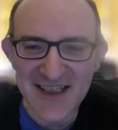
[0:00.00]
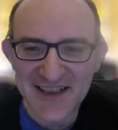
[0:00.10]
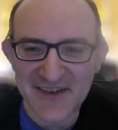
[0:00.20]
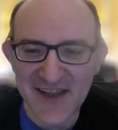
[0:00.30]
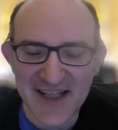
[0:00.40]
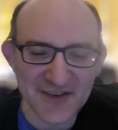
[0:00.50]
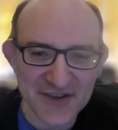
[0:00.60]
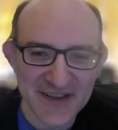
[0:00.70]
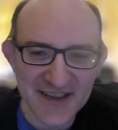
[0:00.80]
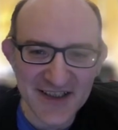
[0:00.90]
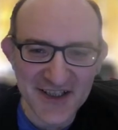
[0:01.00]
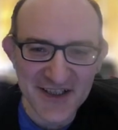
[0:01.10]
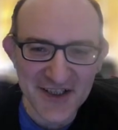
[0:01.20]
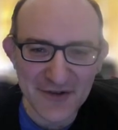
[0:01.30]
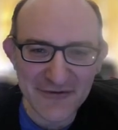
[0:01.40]
So that's not
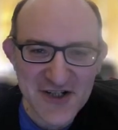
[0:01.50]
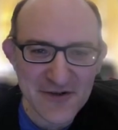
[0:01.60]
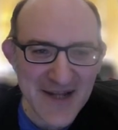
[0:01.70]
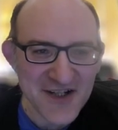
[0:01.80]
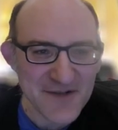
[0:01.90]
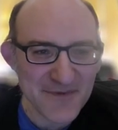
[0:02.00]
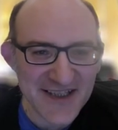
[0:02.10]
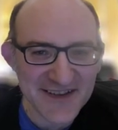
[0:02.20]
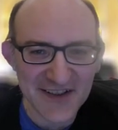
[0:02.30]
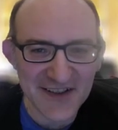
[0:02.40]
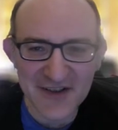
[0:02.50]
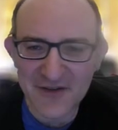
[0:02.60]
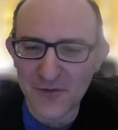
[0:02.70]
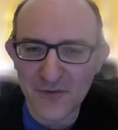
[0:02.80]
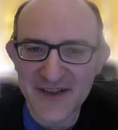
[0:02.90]
an official match, but it's
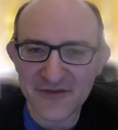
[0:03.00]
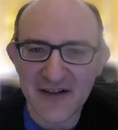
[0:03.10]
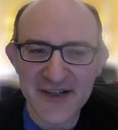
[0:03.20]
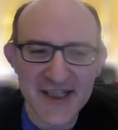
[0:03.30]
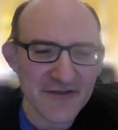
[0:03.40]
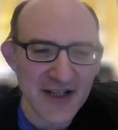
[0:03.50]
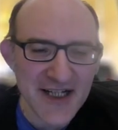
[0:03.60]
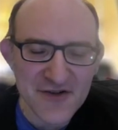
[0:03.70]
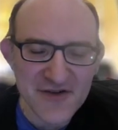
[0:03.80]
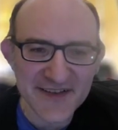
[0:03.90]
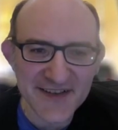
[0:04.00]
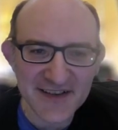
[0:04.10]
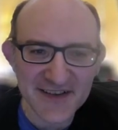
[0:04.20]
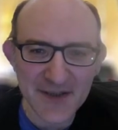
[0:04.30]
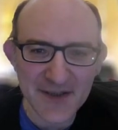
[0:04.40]
always very, very interesting
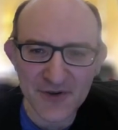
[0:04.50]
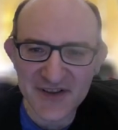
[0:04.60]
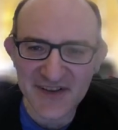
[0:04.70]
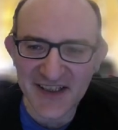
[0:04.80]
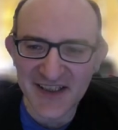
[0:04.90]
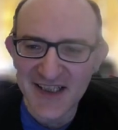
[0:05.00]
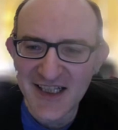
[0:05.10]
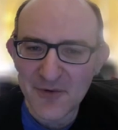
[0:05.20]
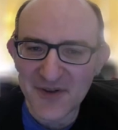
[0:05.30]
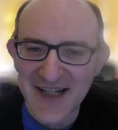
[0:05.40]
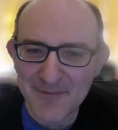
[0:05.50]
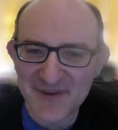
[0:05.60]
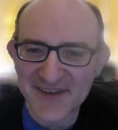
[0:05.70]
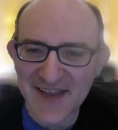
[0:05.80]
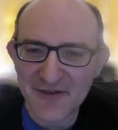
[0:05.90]
to see what
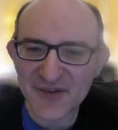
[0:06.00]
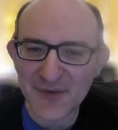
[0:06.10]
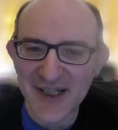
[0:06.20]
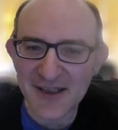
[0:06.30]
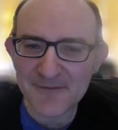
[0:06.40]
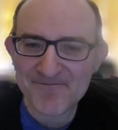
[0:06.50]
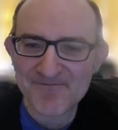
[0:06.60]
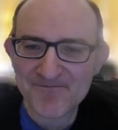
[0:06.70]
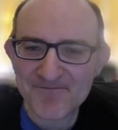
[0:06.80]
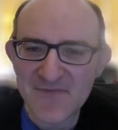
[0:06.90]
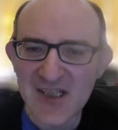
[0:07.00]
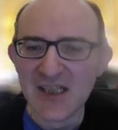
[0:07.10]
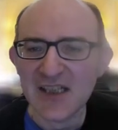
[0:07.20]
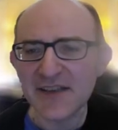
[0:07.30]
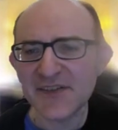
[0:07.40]
happens there as well.
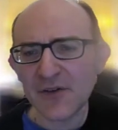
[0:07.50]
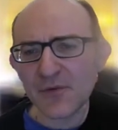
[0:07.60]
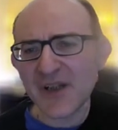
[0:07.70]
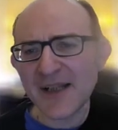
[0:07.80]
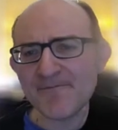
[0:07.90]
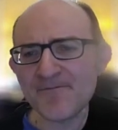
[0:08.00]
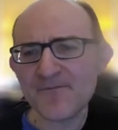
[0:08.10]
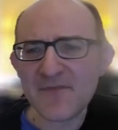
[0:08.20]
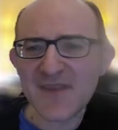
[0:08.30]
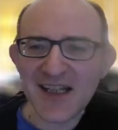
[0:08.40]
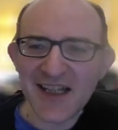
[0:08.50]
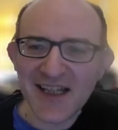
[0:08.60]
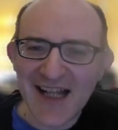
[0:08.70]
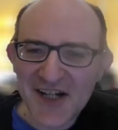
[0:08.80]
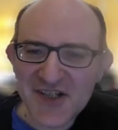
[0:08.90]
So
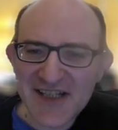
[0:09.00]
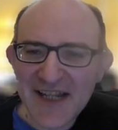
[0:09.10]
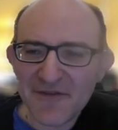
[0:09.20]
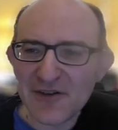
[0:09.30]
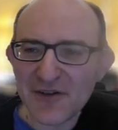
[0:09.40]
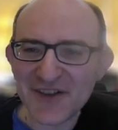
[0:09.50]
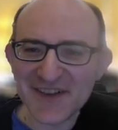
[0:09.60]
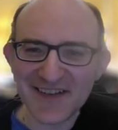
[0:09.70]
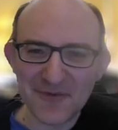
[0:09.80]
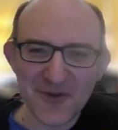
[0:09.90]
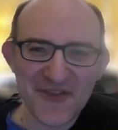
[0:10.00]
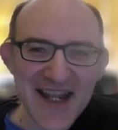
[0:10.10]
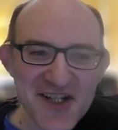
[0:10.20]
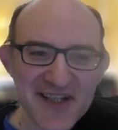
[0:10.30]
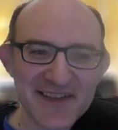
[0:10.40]
actually, if you look at what the
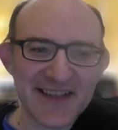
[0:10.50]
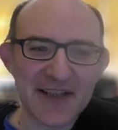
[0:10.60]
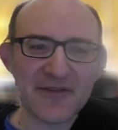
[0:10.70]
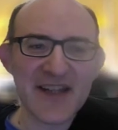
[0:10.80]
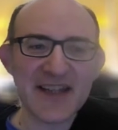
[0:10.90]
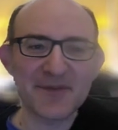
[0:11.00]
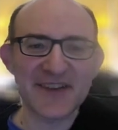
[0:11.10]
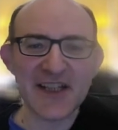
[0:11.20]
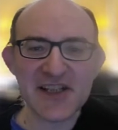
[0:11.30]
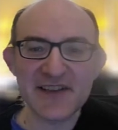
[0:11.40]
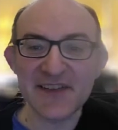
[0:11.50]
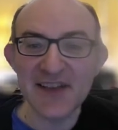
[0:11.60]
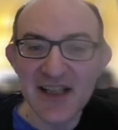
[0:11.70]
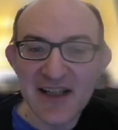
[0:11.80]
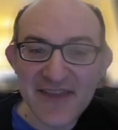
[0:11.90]
engines did from these positions,
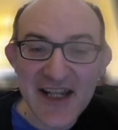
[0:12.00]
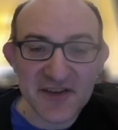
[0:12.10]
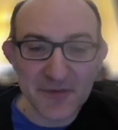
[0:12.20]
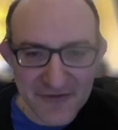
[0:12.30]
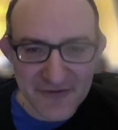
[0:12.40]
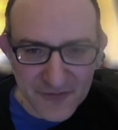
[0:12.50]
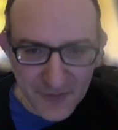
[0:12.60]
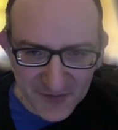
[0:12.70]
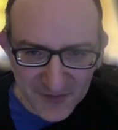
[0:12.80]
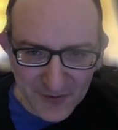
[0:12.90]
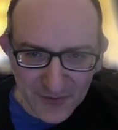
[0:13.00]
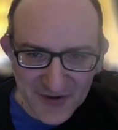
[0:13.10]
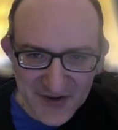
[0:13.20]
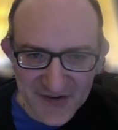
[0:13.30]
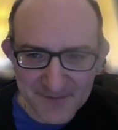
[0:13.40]
they just went for rook's
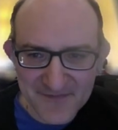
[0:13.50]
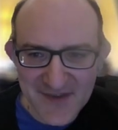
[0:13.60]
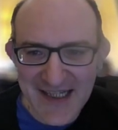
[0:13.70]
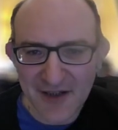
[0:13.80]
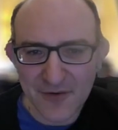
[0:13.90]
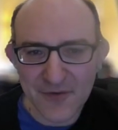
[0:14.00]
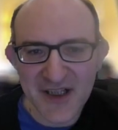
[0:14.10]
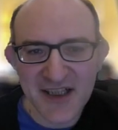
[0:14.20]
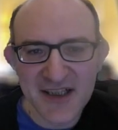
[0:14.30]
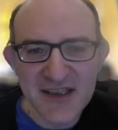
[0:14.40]
pawns. Now,